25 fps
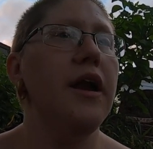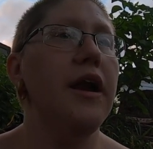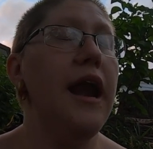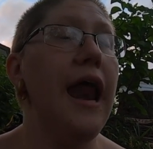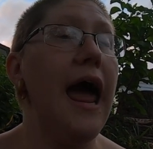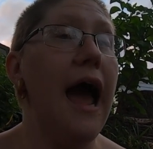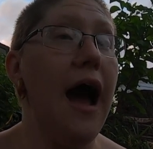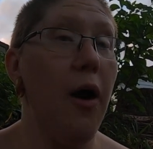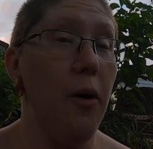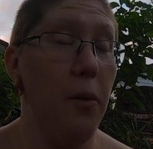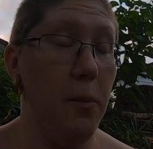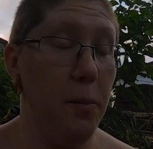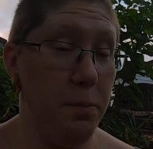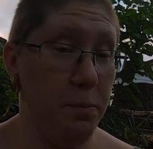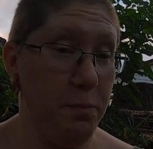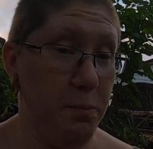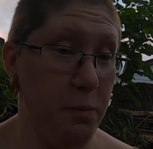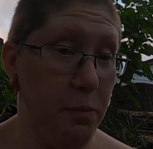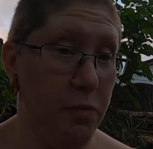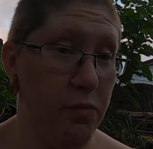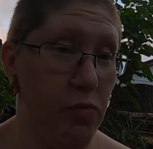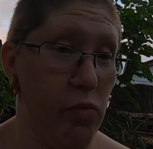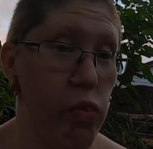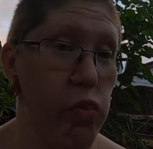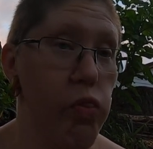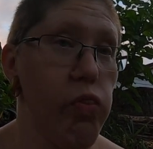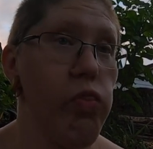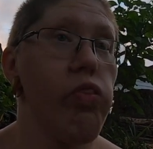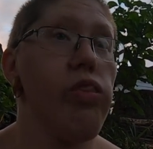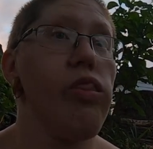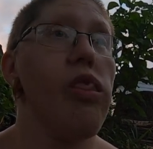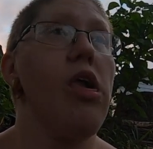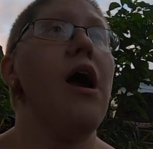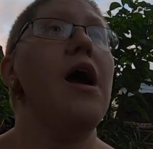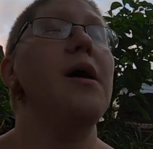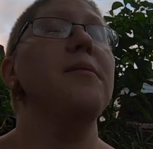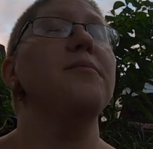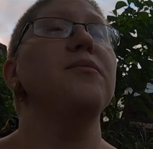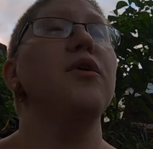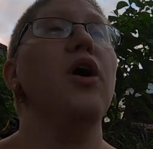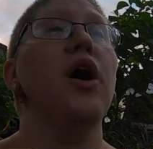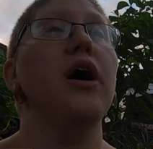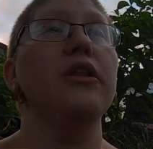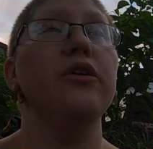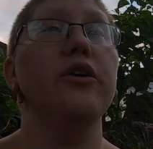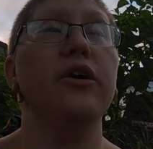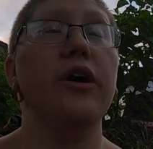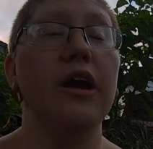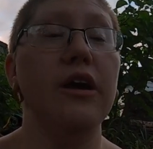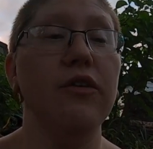Now, I'm
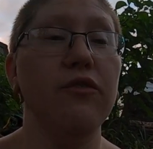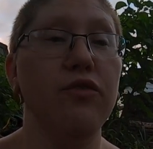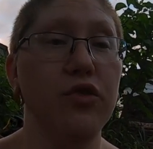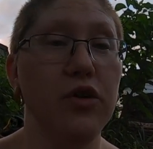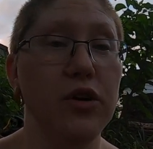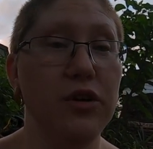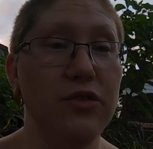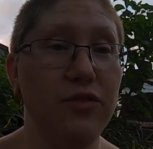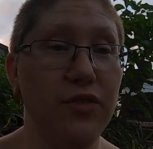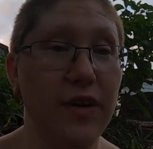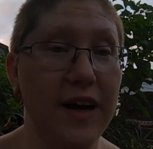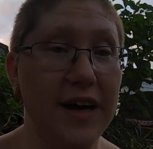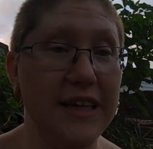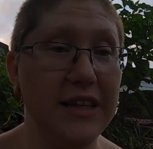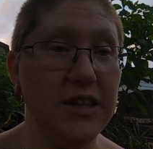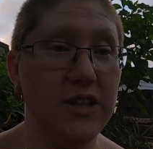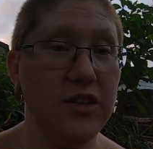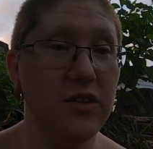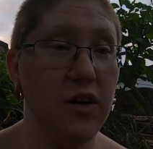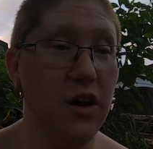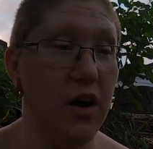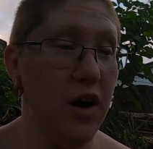not looking for advice